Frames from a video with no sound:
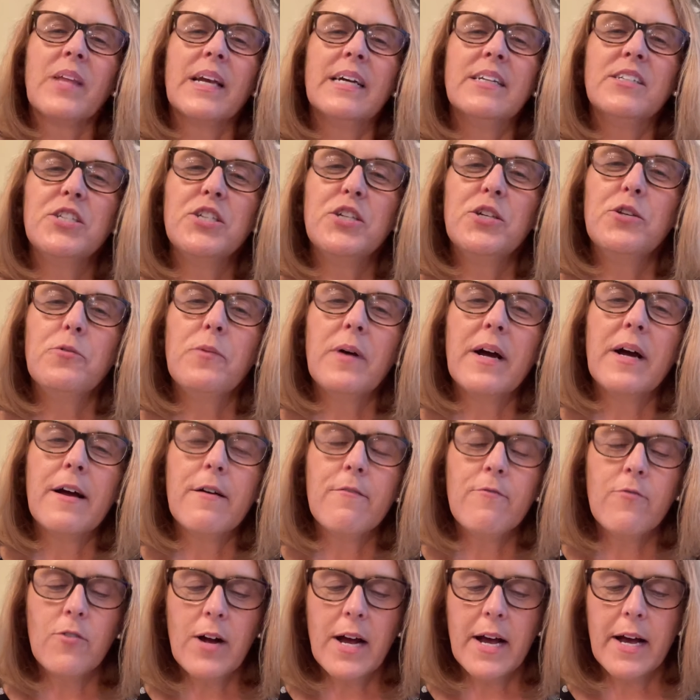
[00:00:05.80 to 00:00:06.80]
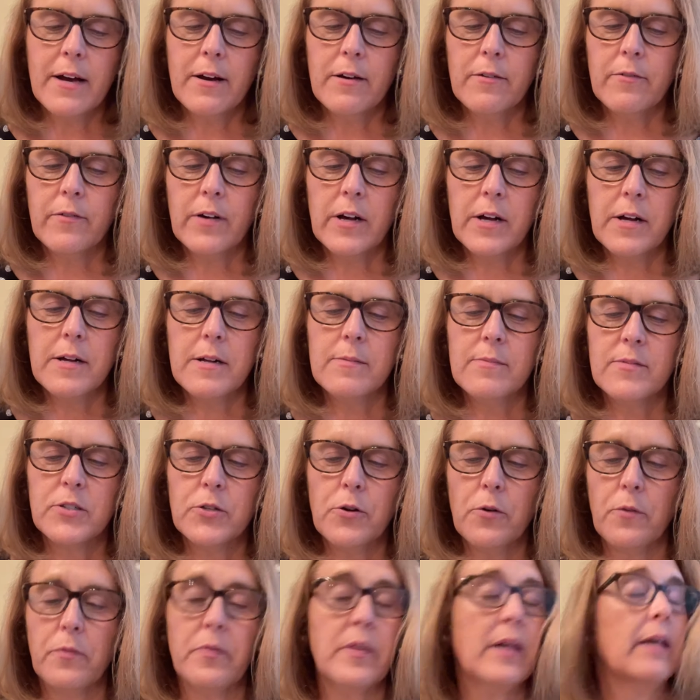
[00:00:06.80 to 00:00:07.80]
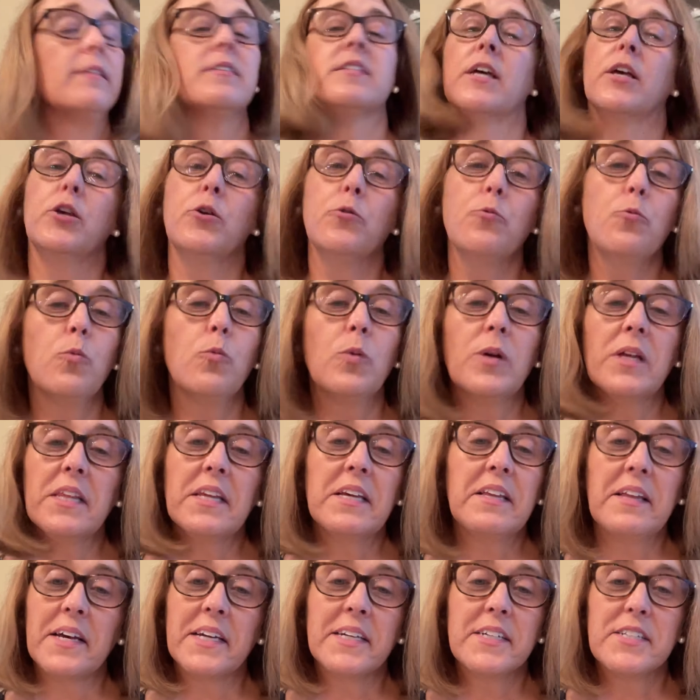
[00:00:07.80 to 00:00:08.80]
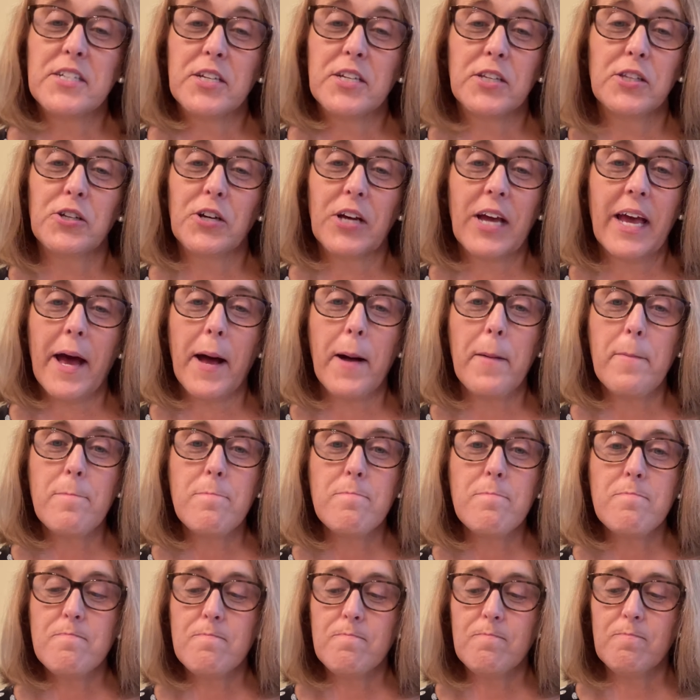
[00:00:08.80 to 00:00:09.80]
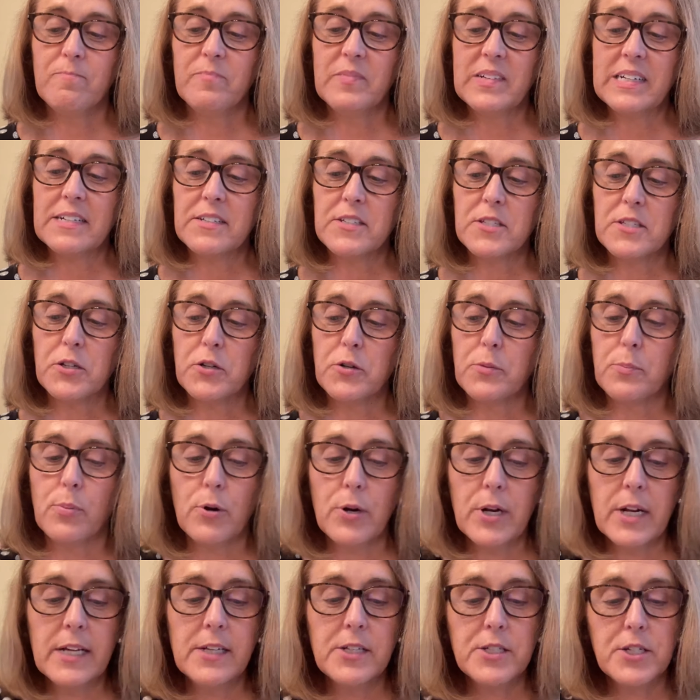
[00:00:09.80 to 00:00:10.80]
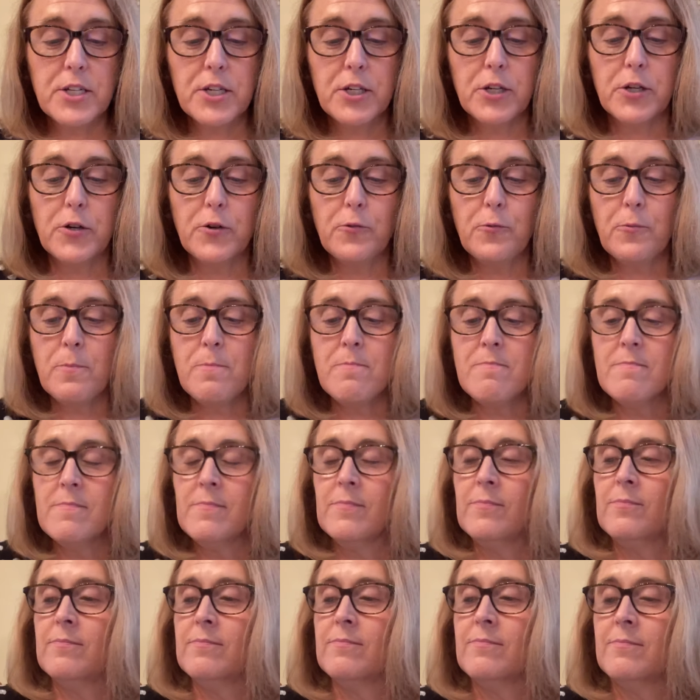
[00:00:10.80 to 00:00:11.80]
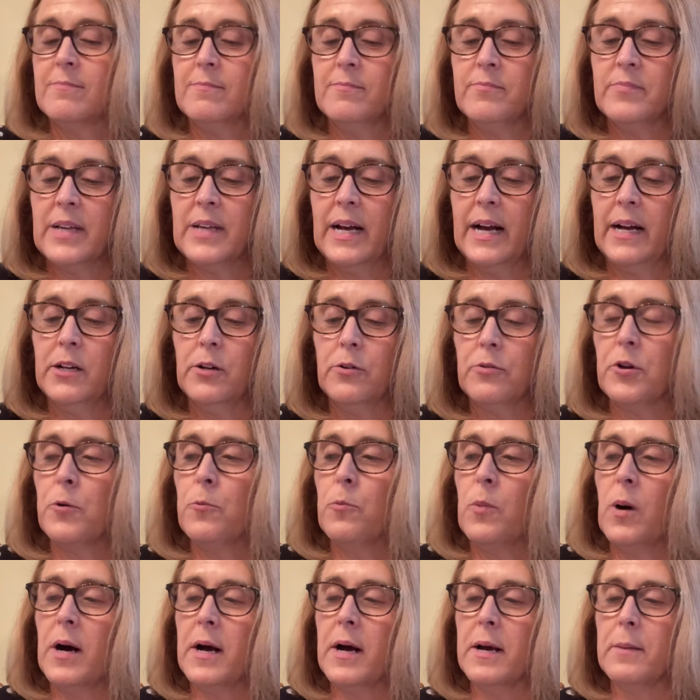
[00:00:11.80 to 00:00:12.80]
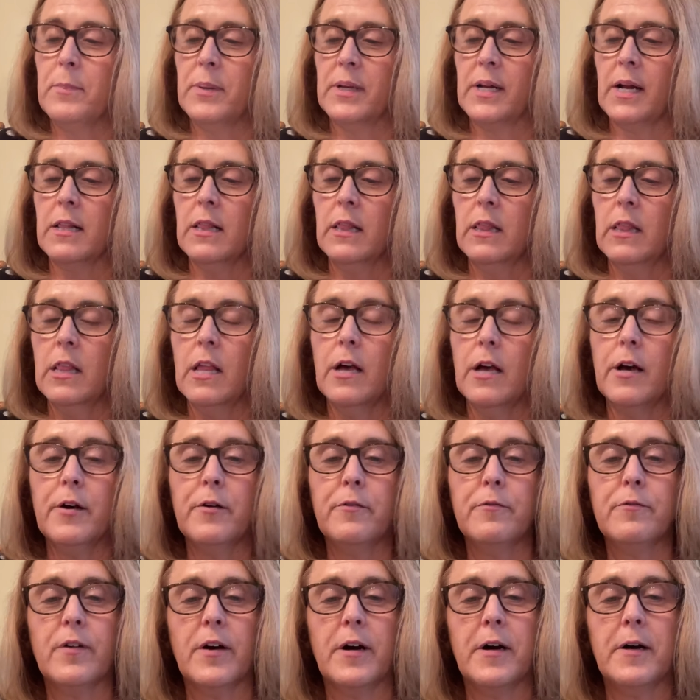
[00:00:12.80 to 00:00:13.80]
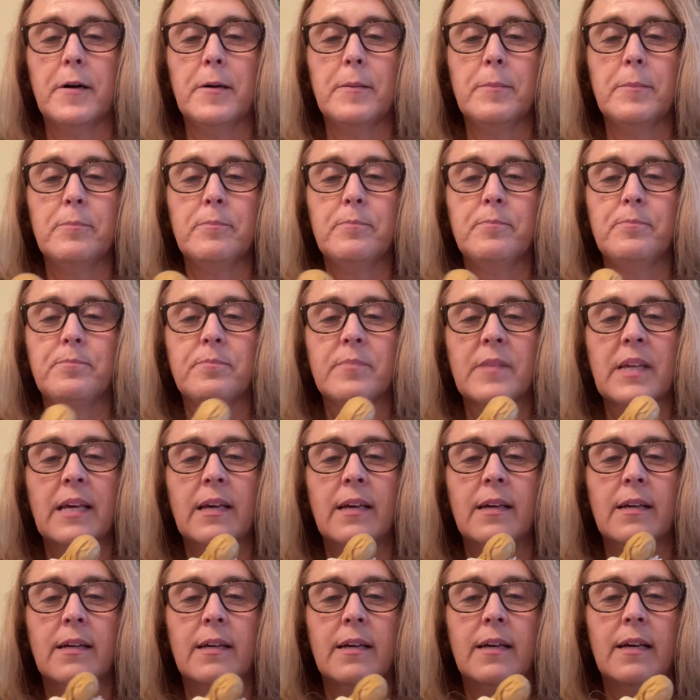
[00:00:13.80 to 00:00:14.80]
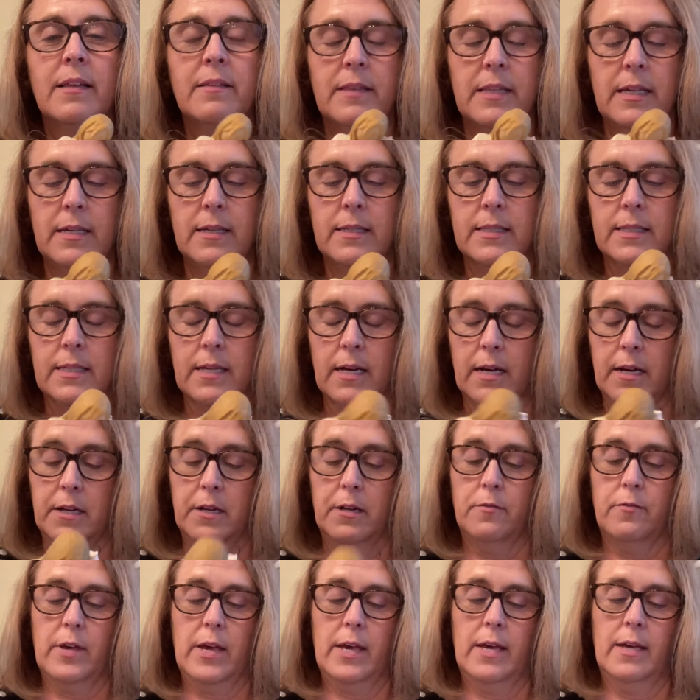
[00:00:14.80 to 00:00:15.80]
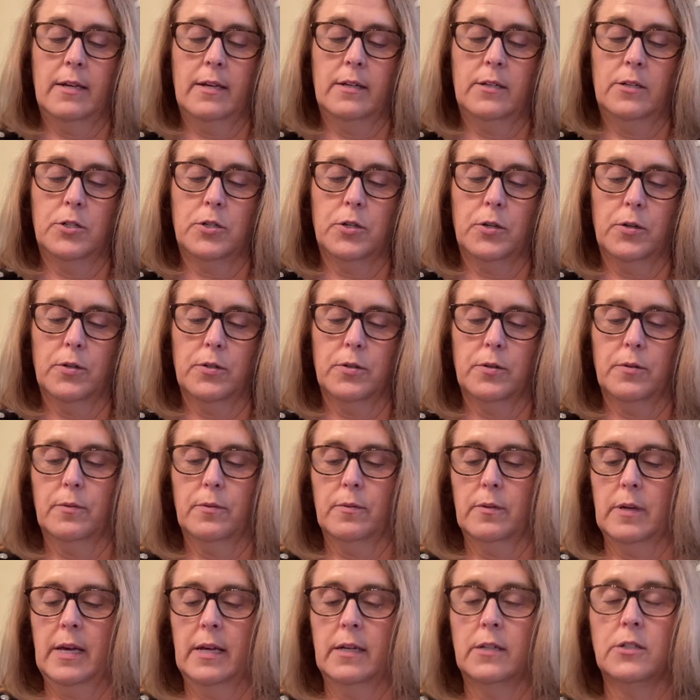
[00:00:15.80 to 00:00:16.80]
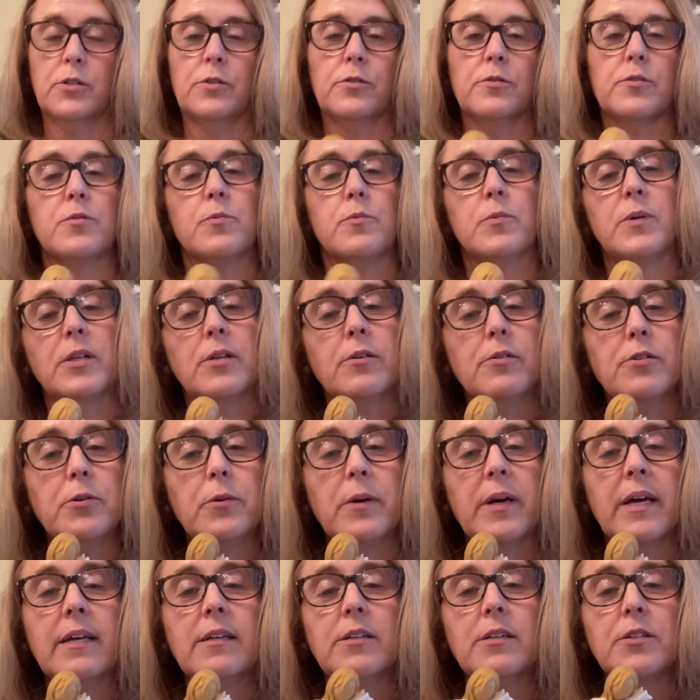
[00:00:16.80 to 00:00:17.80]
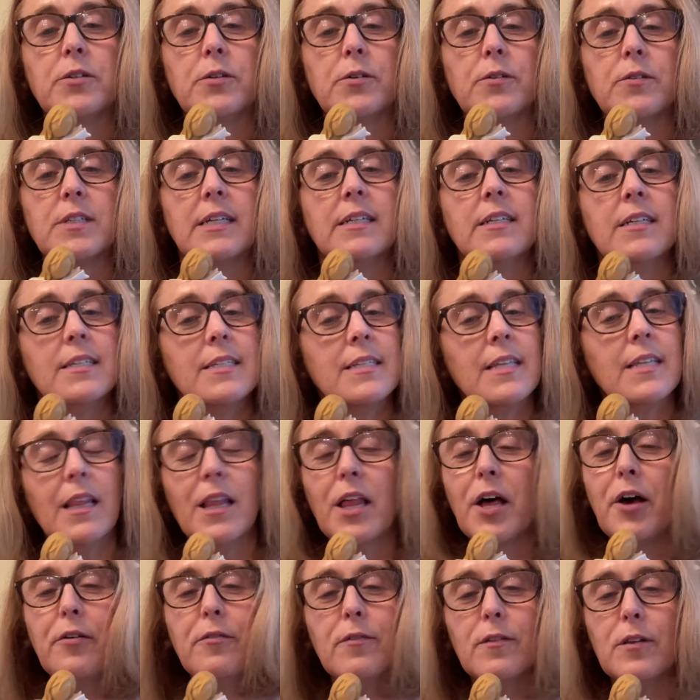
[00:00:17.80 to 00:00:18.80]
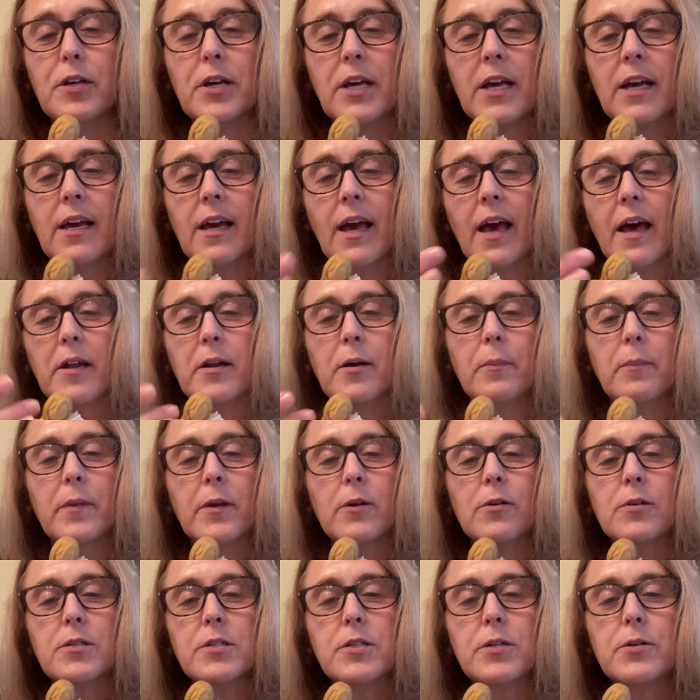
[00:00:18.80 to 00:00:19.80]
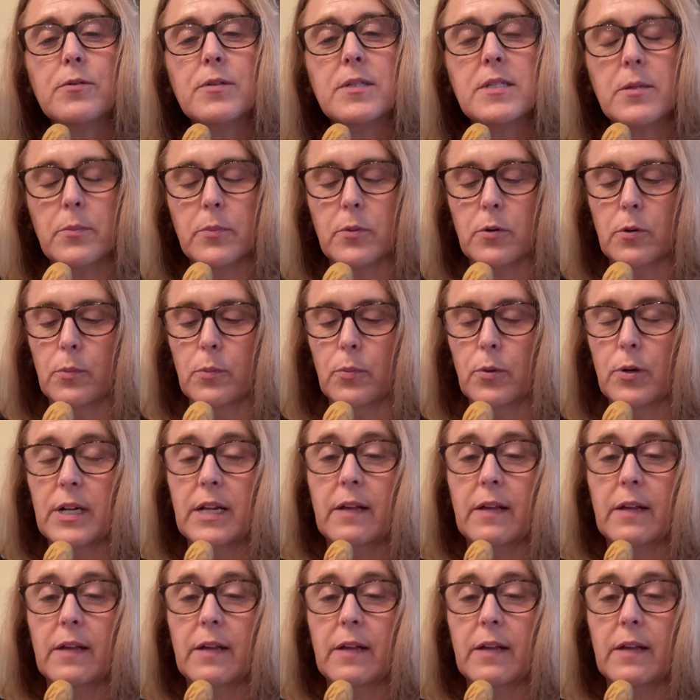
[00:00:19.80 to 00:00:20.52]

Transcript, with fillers: Do you ever have certain things that you really like to look at? Things that are pretty to you? I don't know why, but I love um, these kind of angels, angels, willow tree angels. I just love looking at them. They're so simple and pretty.